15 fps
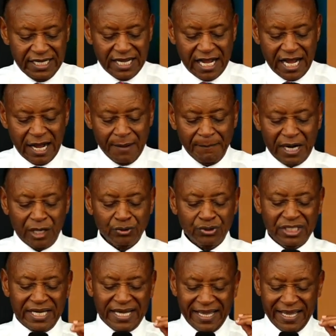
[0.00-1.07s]
about
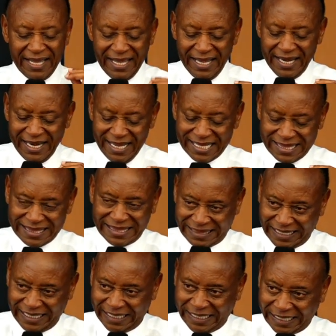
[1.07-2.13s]

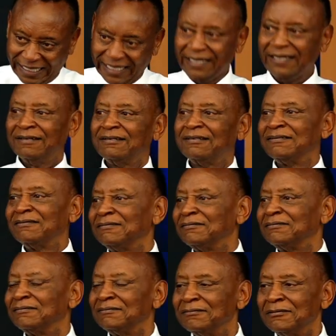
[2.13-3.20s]
anything,
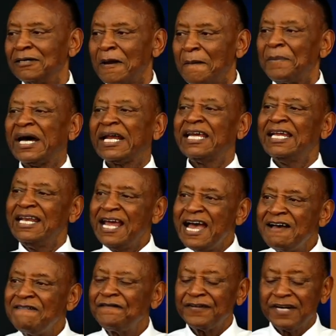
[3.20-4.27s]
but in
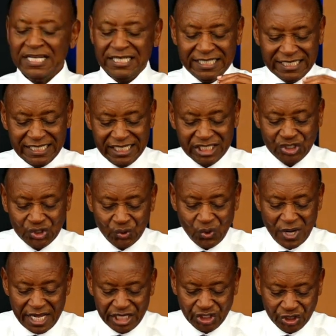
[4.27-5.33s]
every
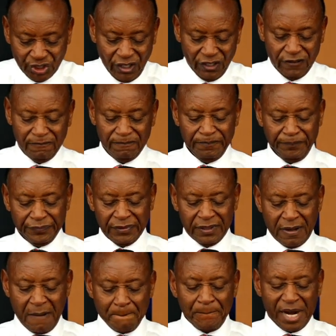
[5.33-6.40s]
situation,
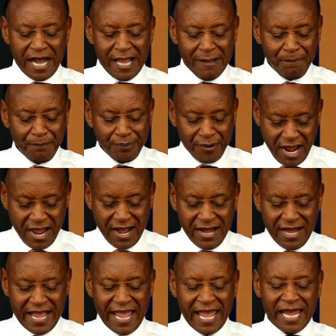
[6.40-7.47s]
by
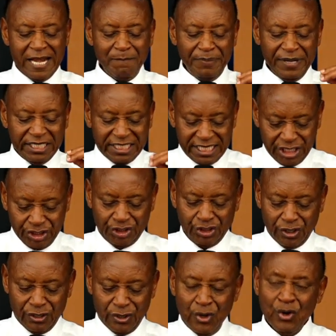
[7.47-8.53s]
prayer and
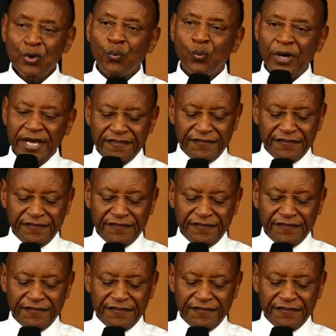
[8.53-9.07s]
petition, with